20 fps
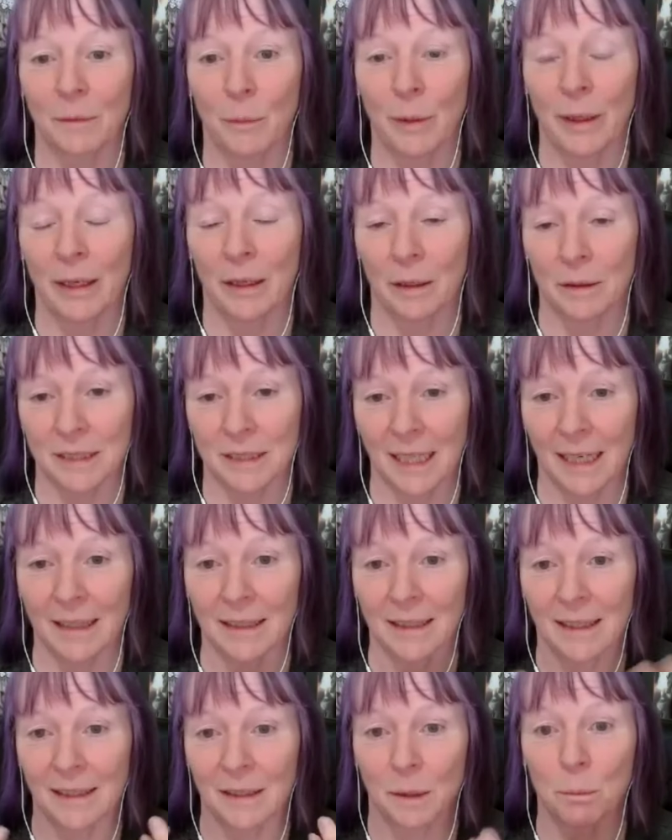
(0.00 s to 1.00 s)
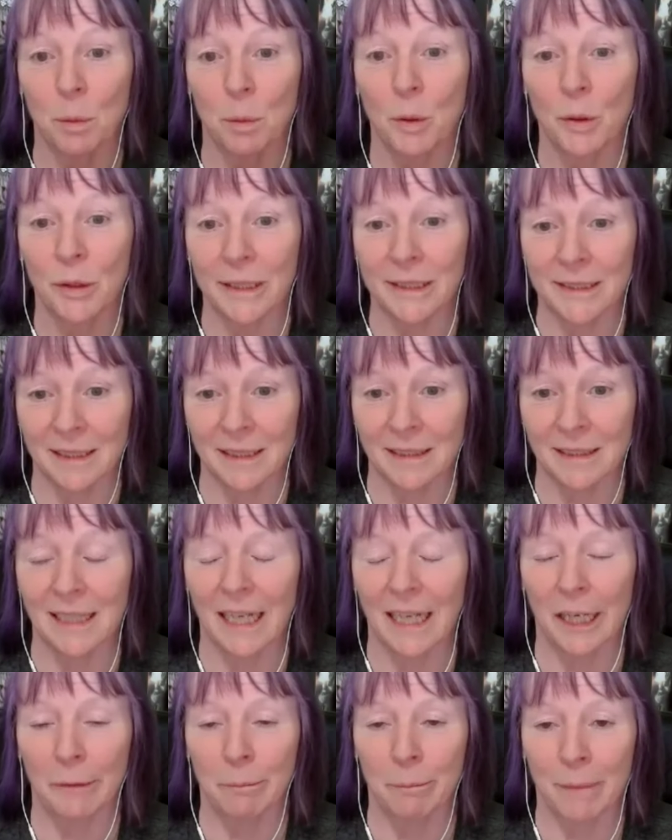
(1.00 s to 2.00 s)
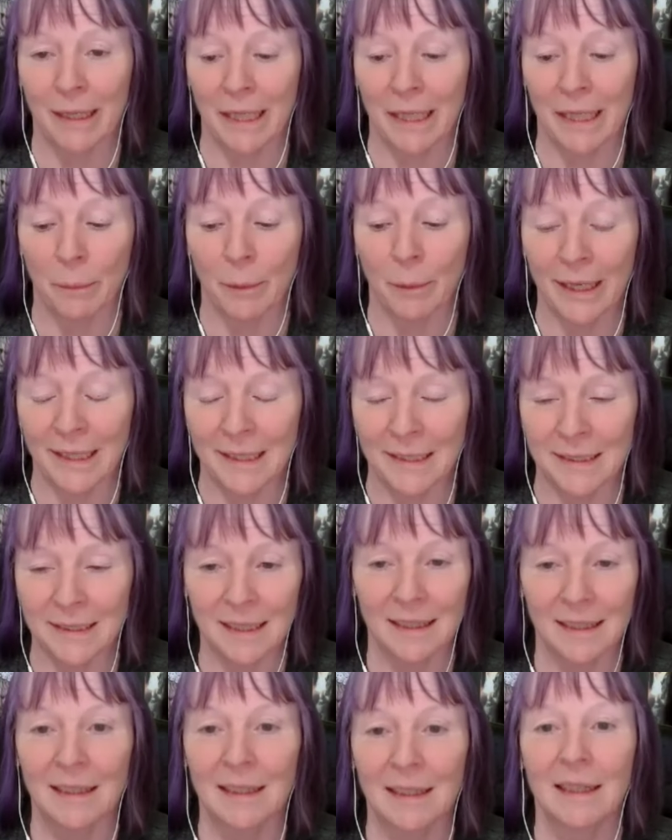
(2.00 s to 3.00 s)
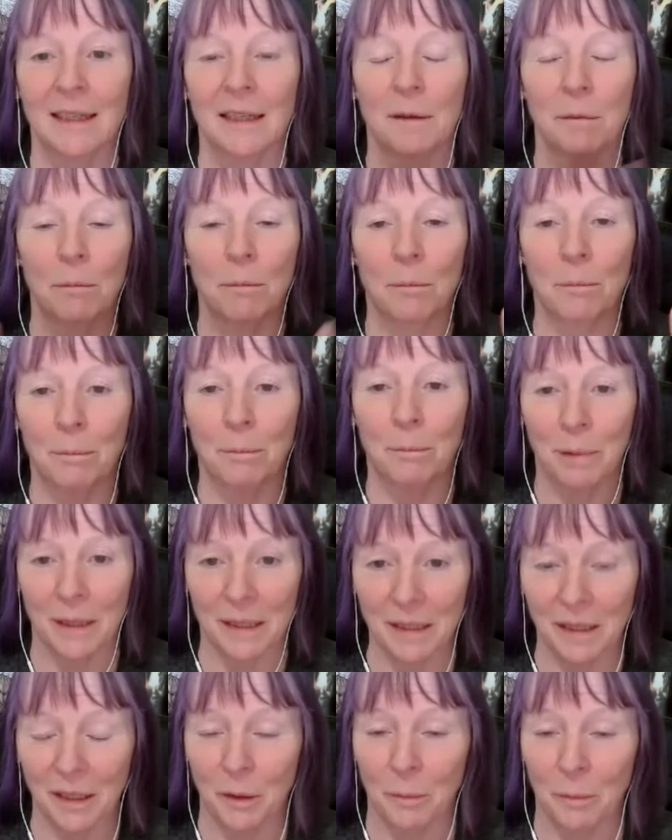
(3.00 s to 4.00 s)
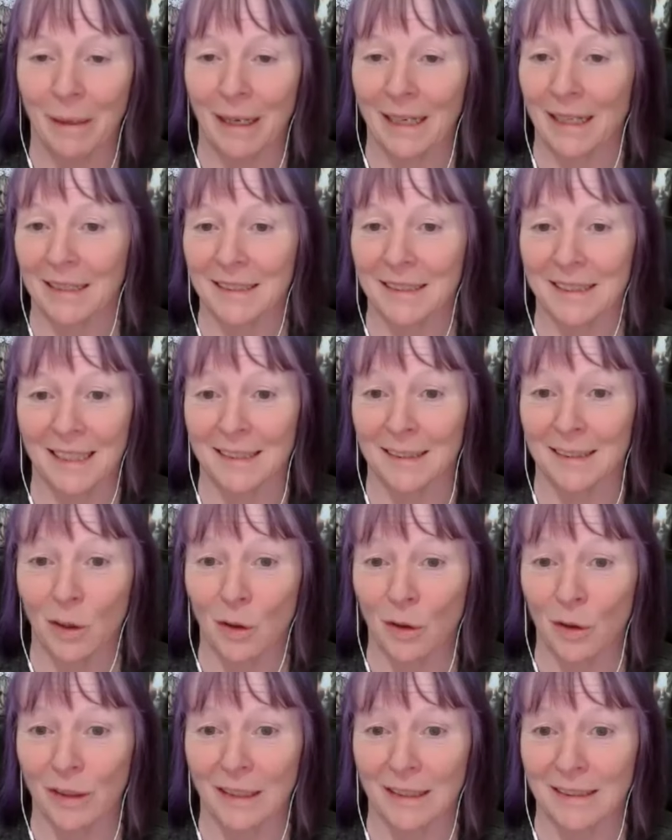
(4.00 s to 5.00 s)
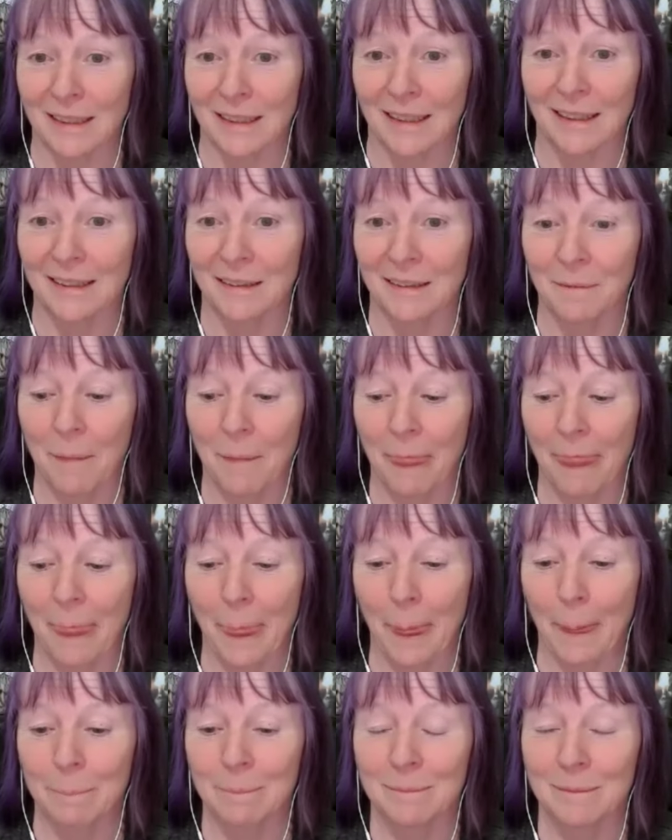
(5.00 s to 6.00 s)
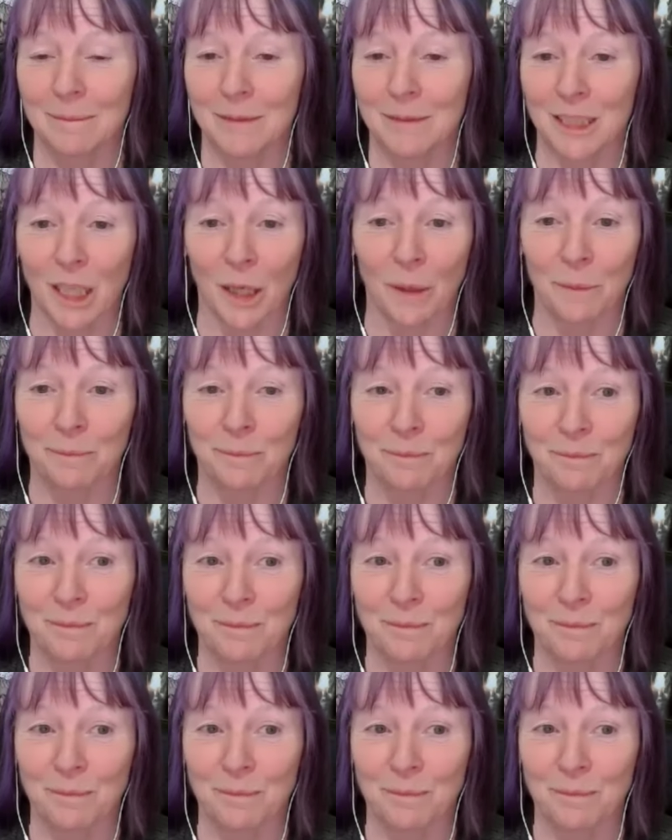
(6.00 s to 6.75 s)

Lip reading: we are taking the poison in many ways, but humanity is not going to die. So